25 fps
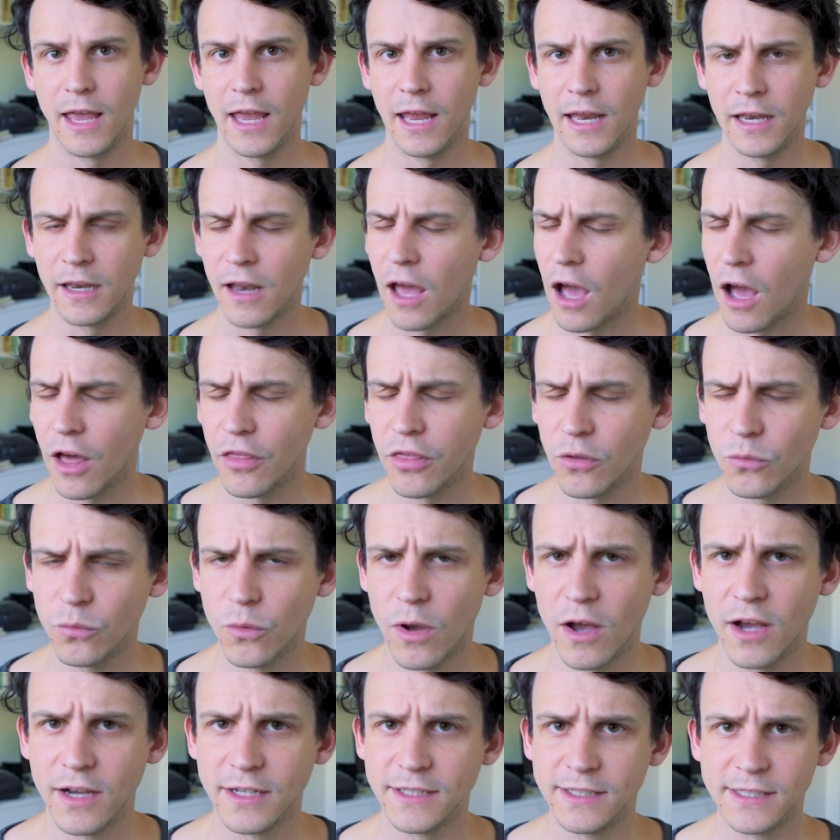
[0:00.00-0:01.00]
In other
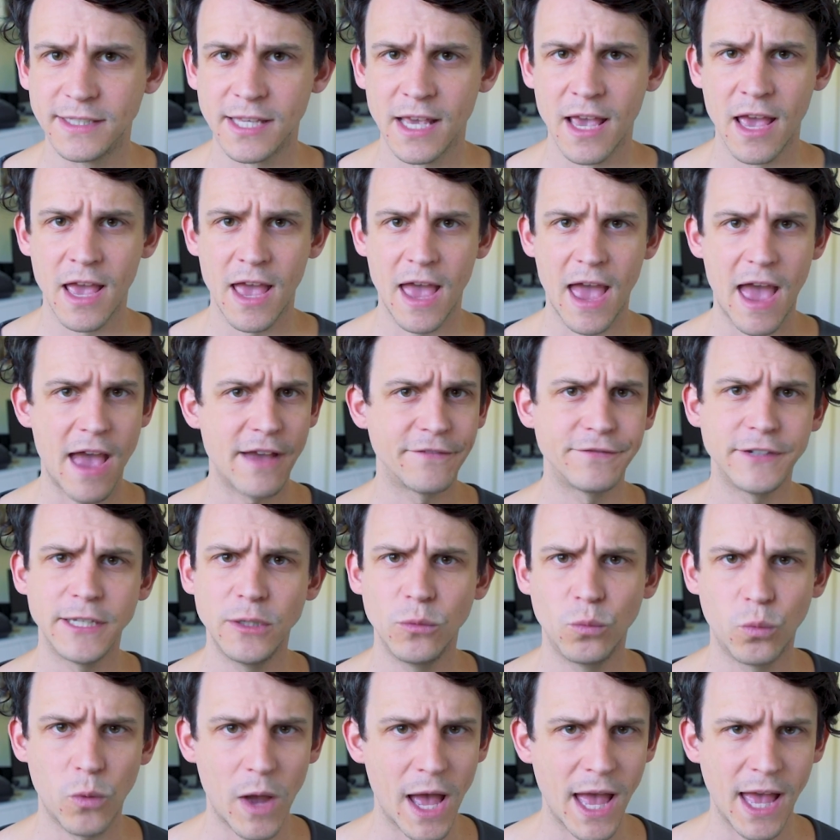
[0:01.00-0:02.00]
words,
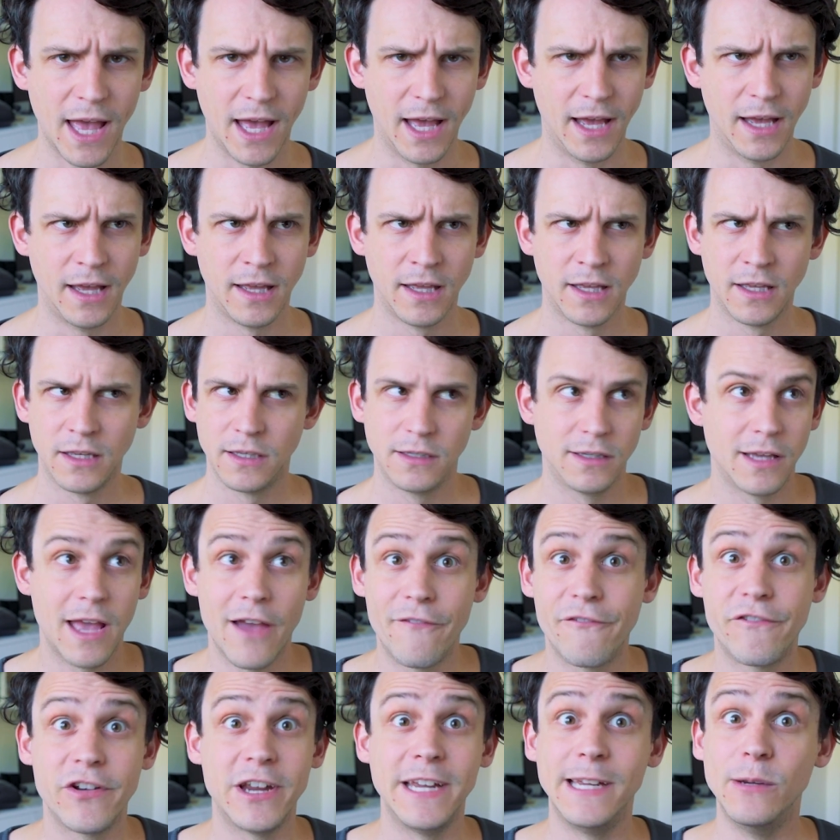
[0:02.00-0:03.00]
everywhere
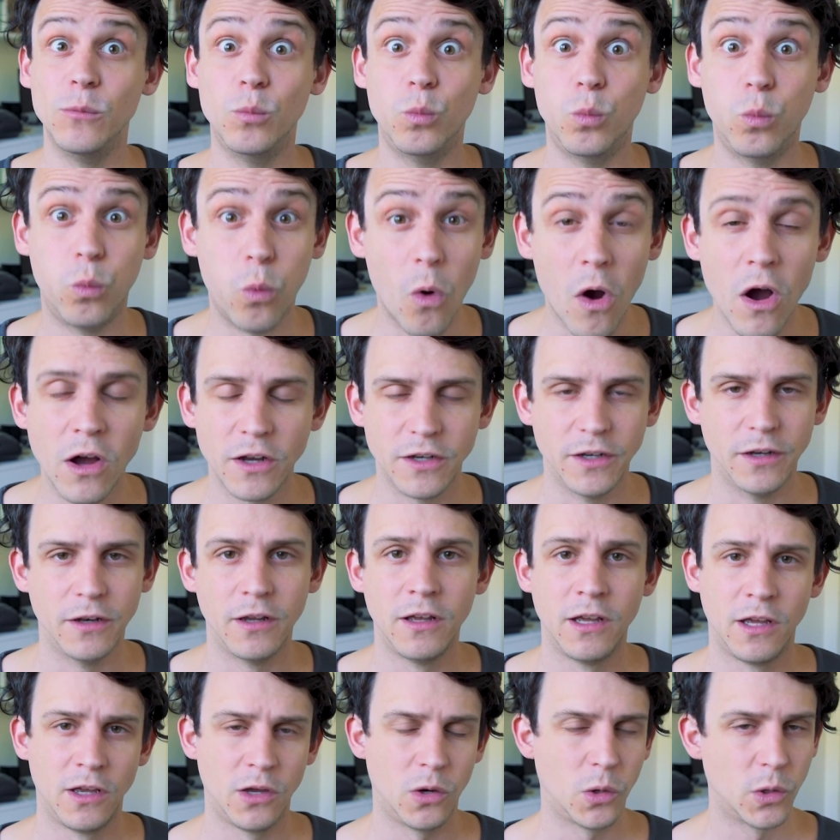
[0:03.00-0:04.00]

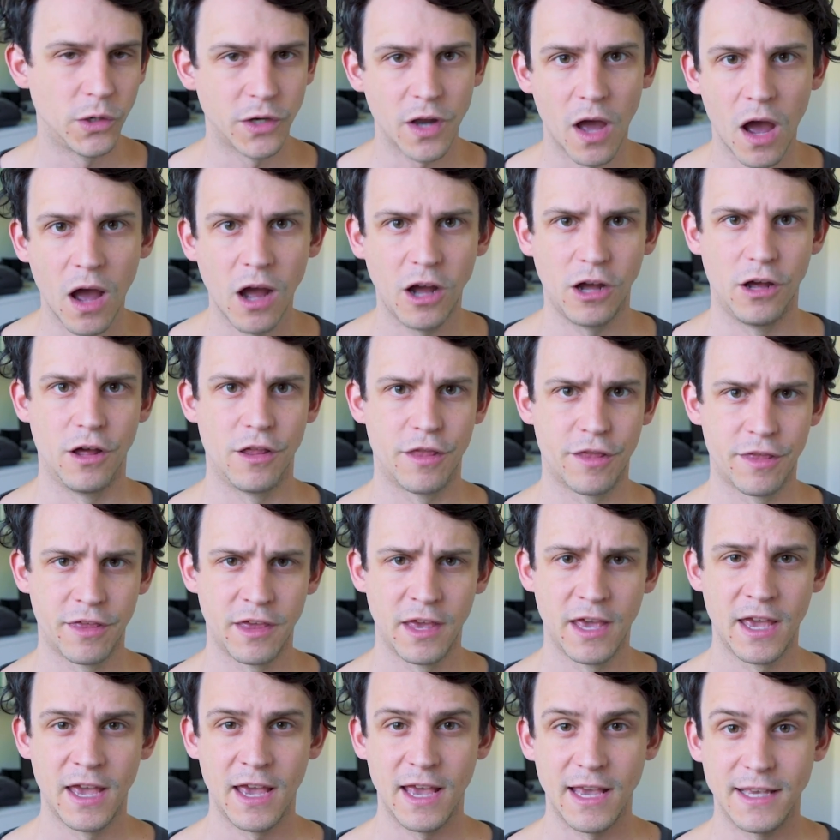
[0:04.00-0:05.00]
everyone on
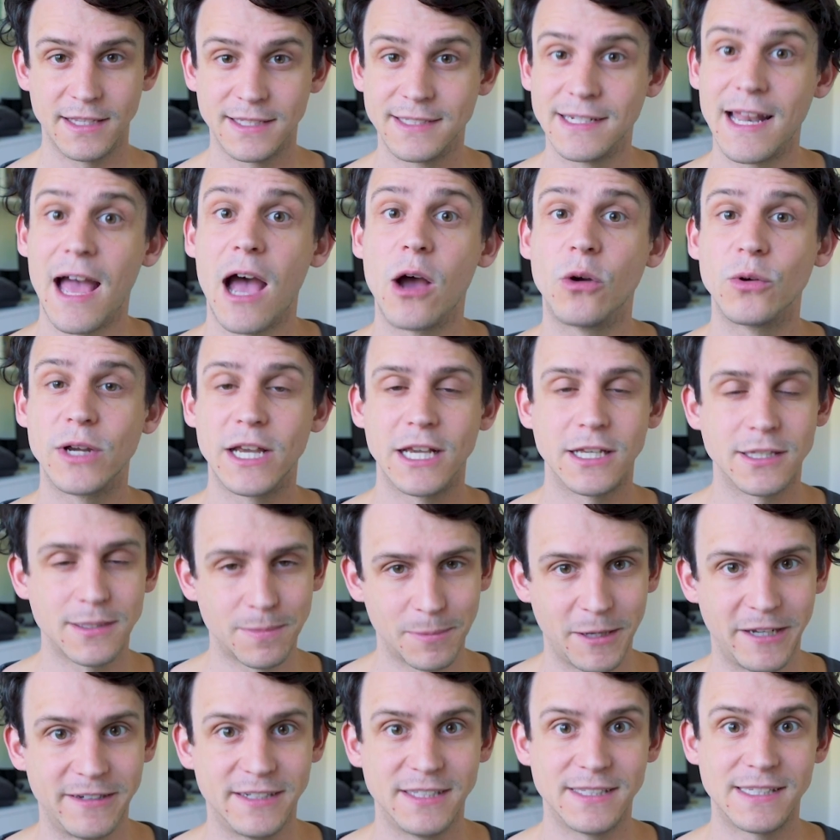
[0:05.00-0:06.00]
Earth is now
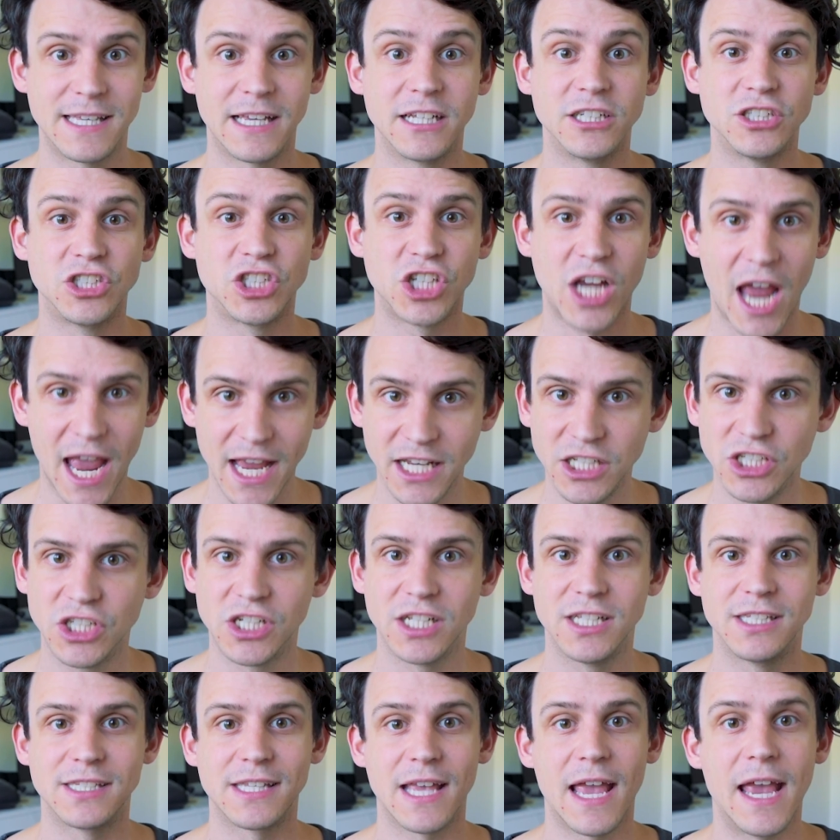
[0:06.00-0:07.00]
experiencing
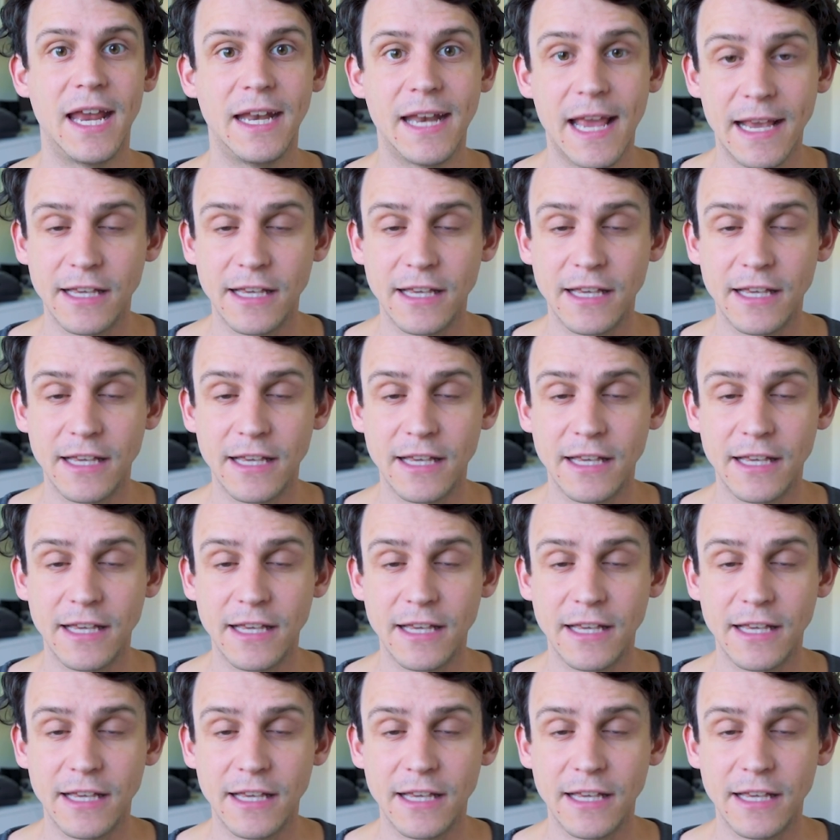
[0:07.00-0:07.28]
changes in